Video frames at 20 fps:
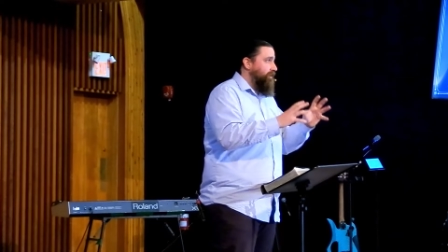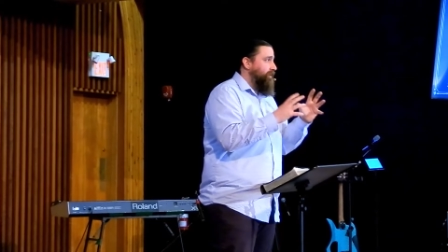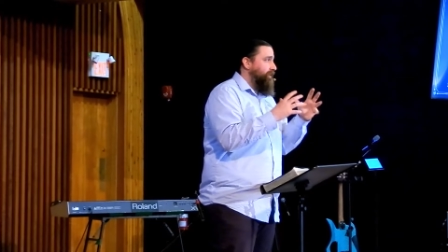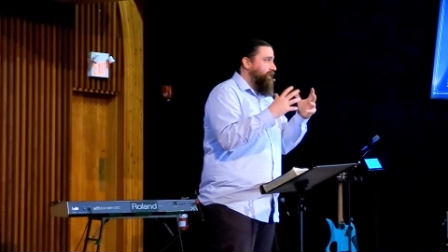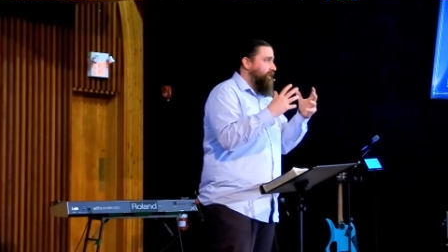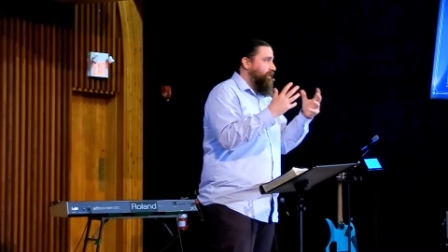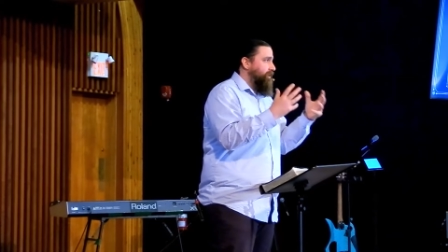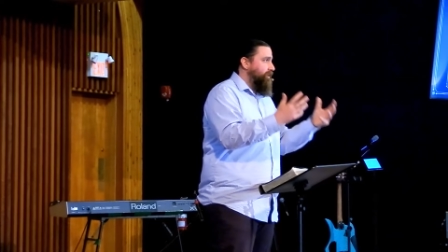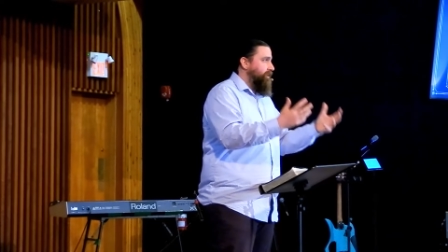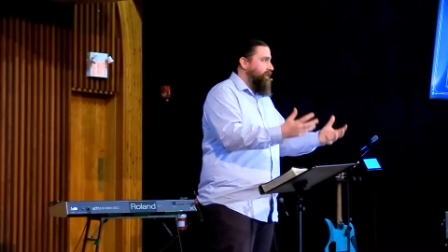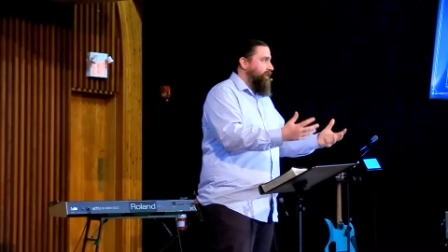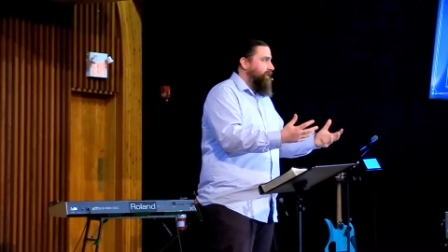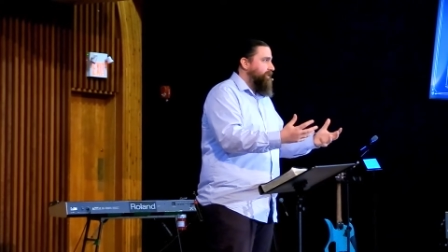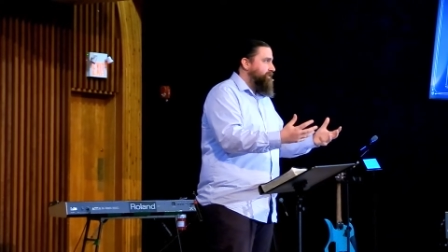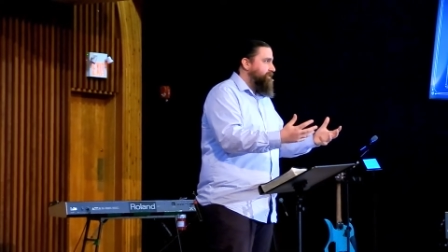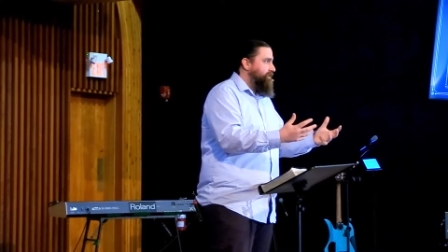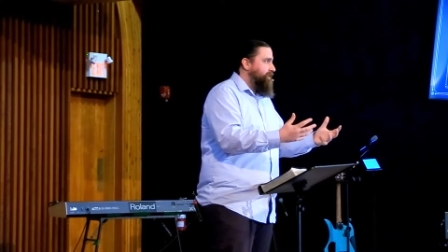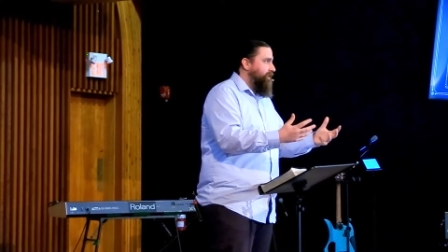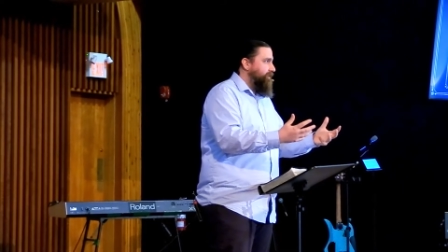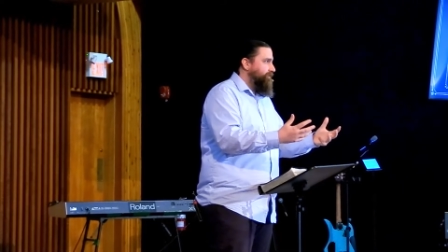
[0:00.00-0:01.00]
the art
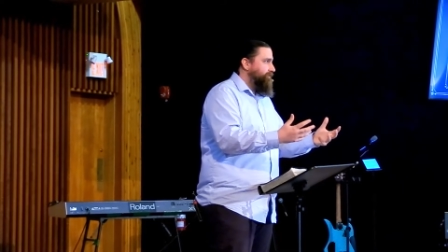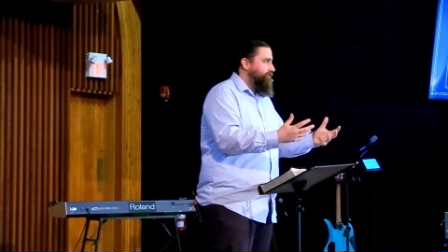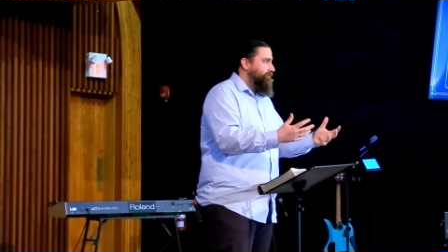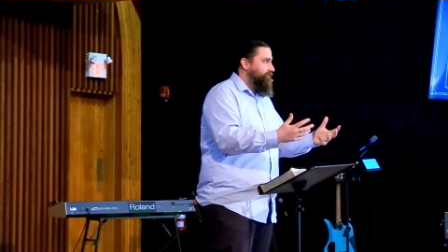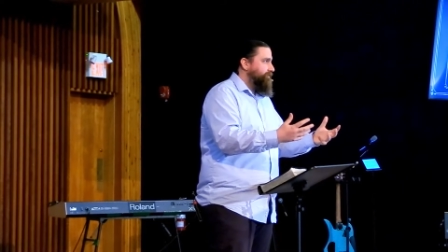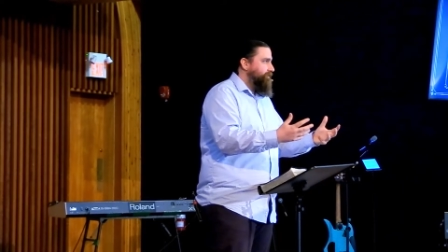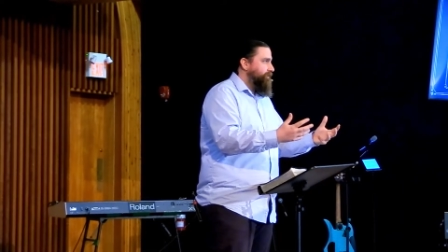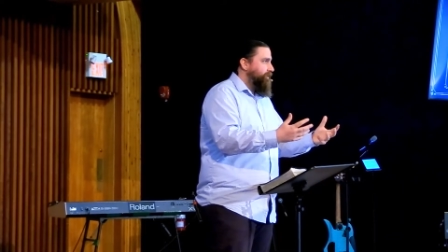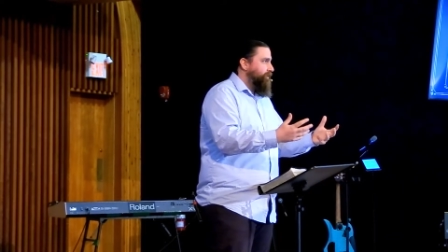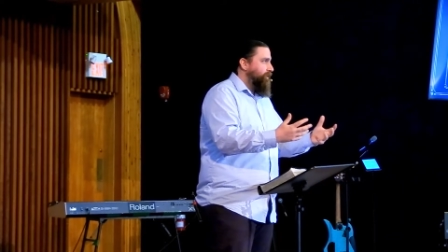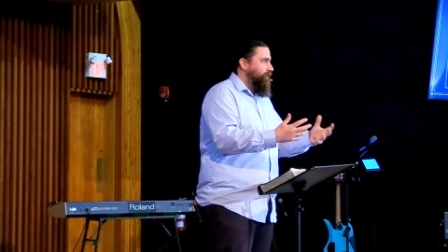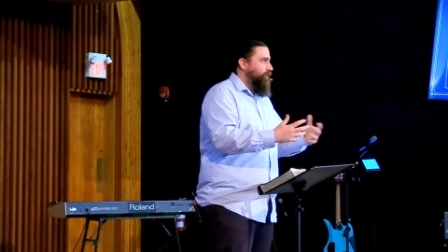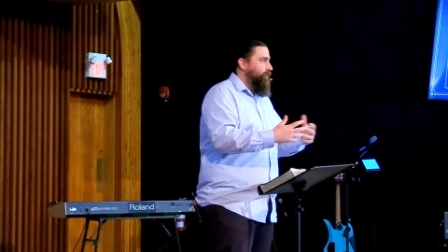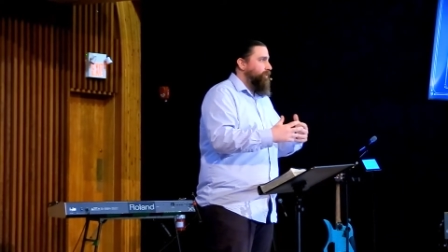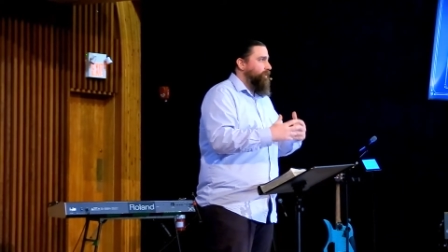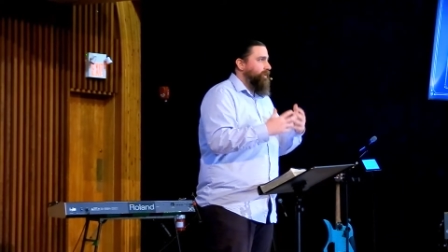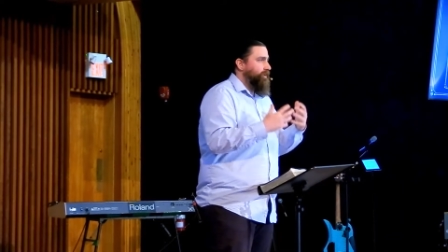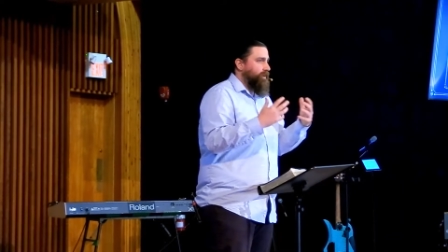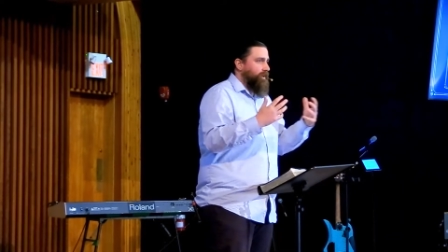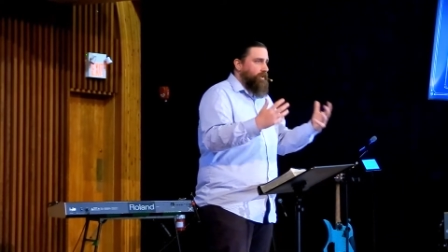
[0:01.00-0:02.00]
itself.
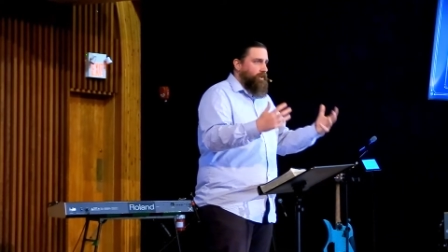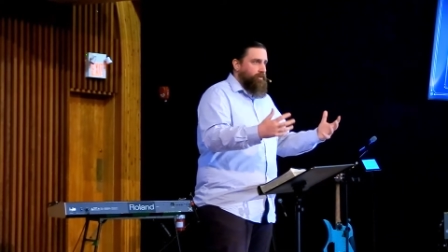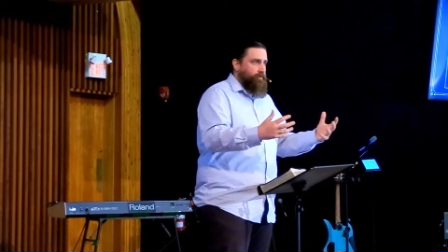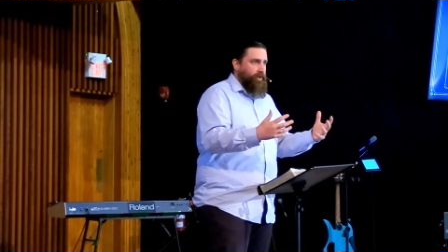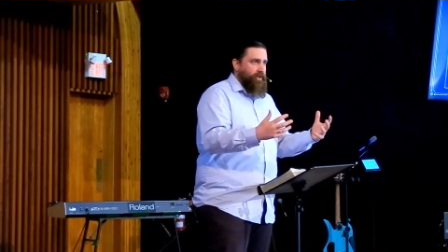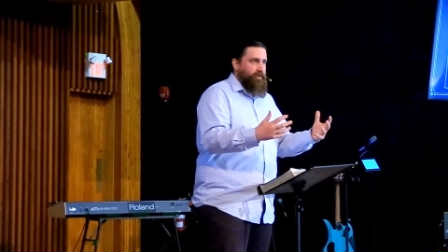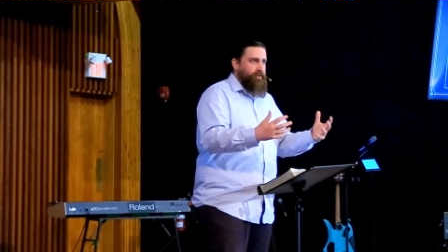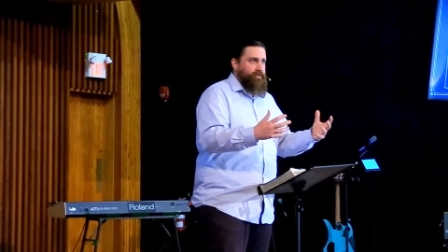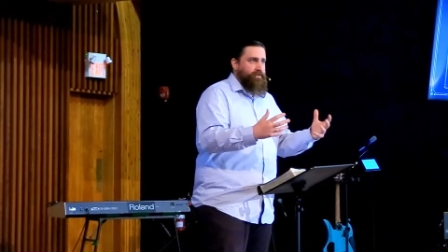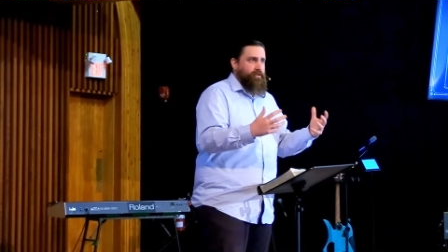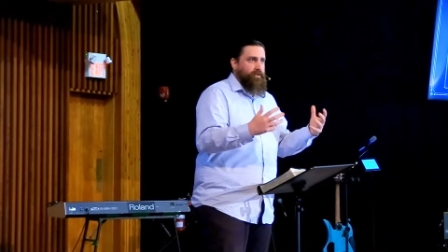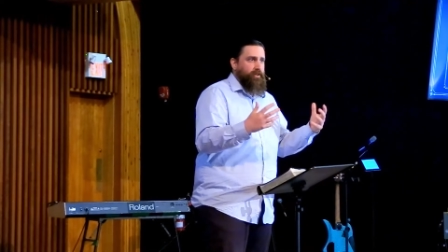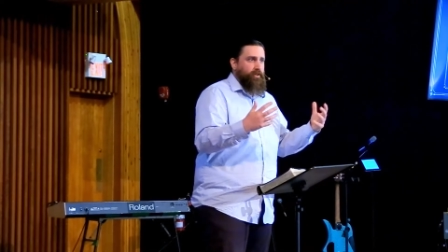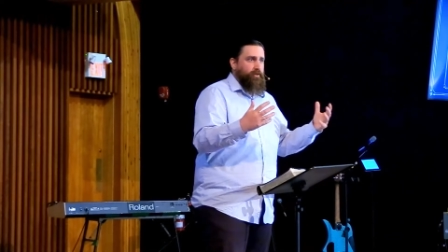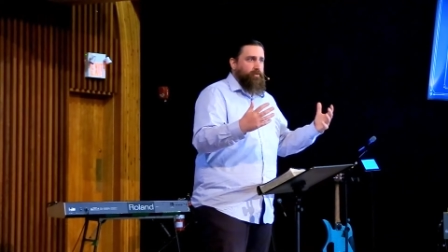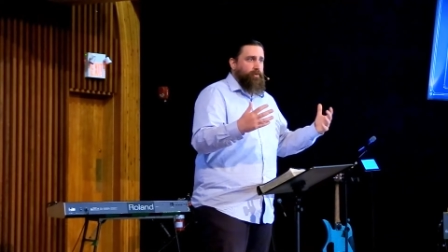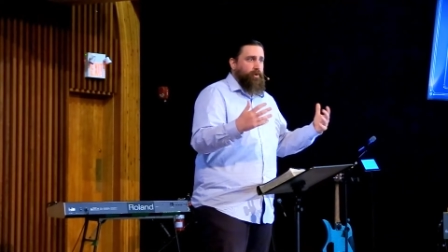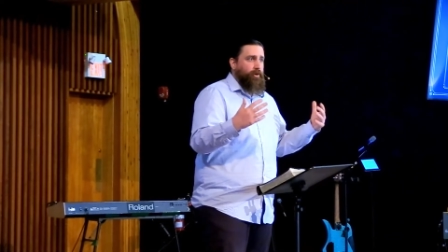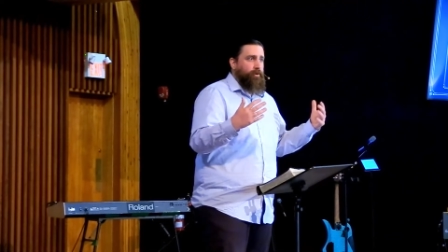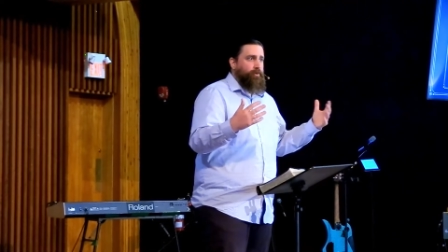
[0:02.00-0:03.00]
Or guardrails on a
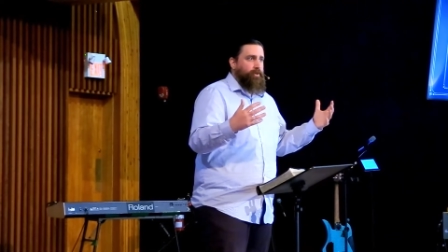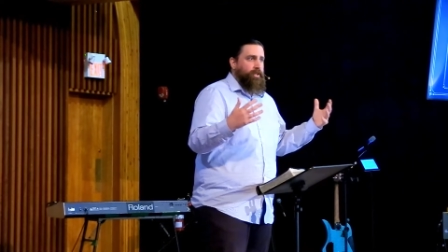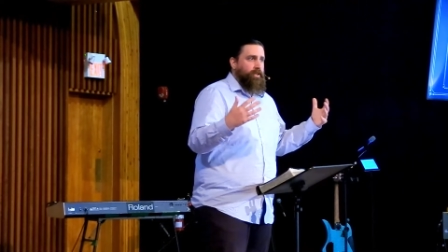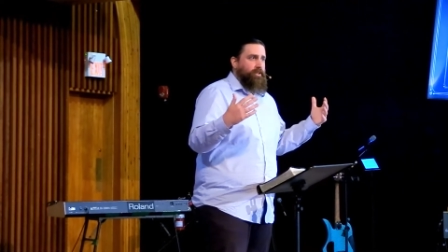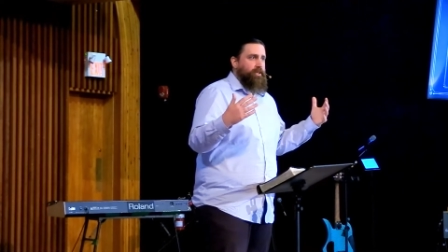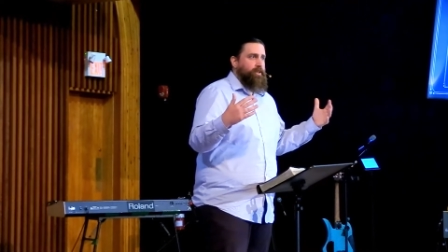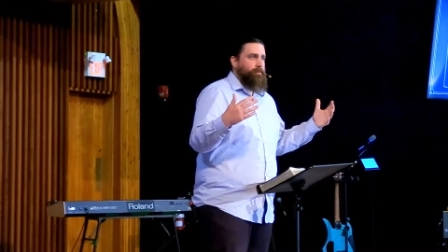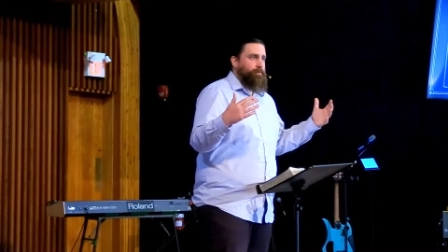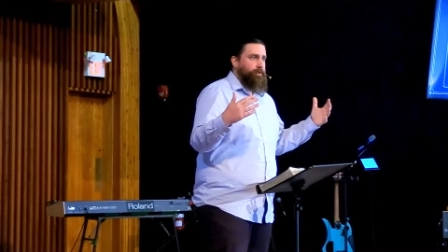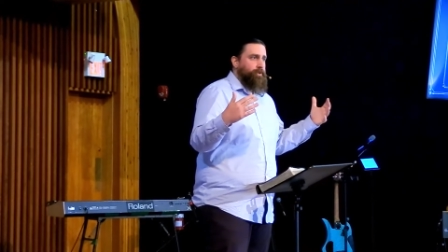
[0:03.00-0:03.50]
road, they keep you